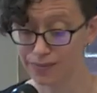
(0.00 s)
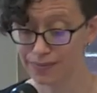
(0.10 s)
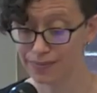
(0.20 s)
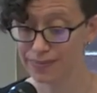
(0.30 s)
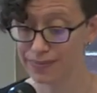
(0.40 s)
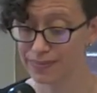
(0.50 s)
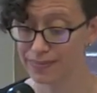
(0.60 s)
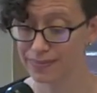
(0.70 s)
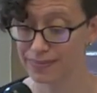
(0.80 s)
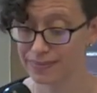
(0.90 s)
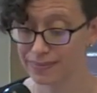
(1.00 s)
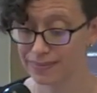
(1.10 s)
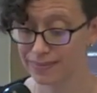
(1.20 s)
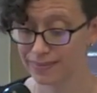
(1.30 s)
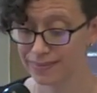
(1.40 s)

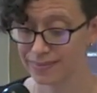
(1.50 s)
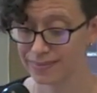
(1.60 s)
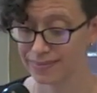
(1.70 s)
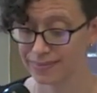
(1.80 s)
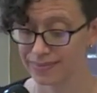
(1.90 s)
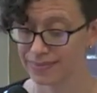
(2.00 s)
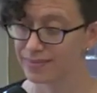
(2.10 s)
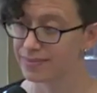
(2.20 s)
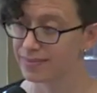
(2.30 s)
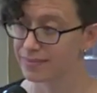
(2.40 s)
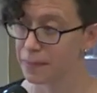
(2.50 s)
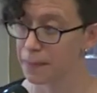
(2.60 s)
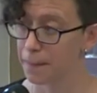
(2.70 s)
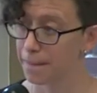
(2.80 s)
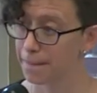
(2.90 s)

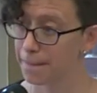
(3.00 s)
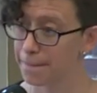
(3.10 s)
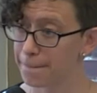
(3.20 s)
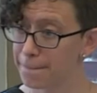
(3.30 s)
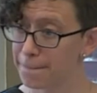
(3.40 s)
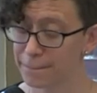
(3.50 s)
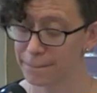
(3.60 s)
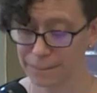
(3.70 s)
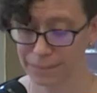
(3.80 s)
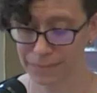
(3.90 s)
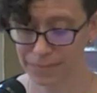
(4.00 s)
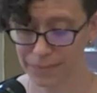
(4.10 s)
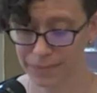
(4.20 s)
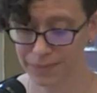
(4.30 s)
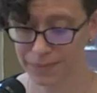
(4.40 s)

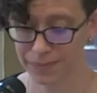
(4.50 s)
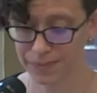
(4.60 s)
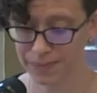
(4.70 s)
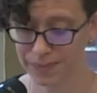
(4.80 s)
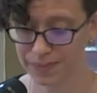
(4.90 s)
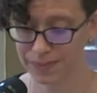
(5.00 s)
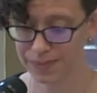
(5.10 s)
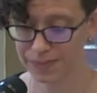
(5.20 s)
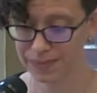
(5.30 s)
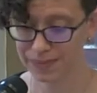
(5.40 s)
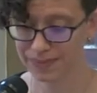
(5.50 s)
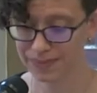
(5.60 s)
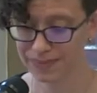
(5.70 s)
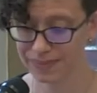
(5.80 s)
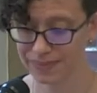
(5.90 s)

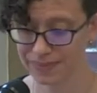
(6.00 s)
Nothing is said.